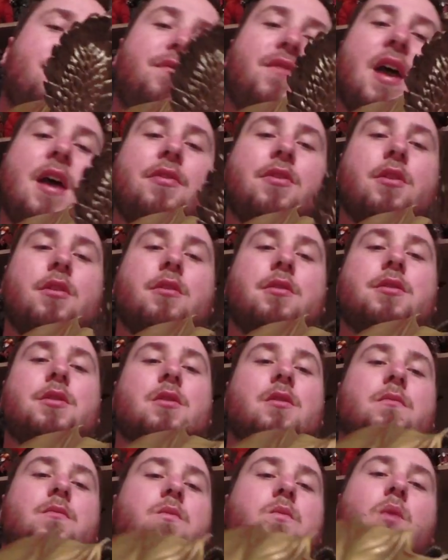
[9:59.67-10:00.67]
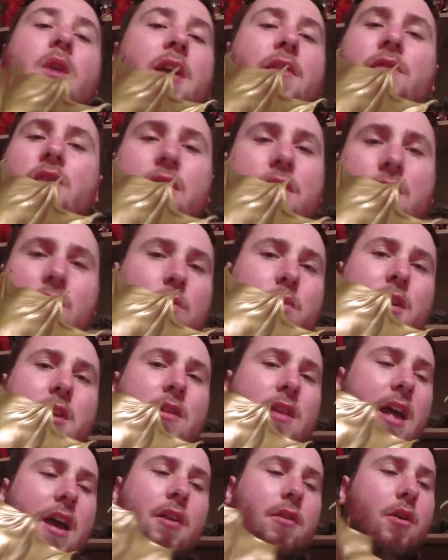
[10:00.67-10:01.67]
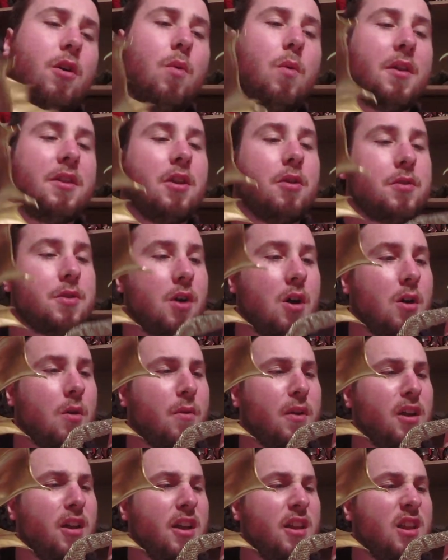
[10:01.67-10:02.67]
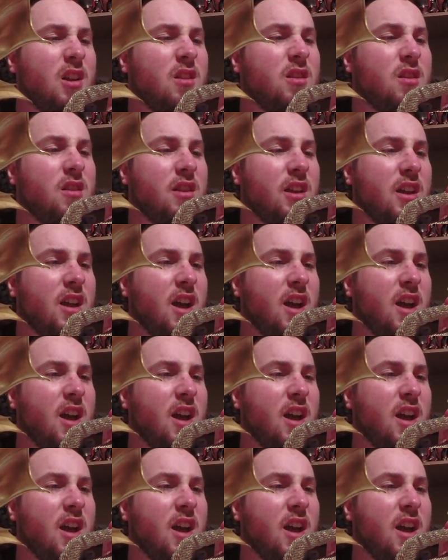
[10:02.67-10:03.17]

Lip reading: feathers or whatever. I don't know what those are really. They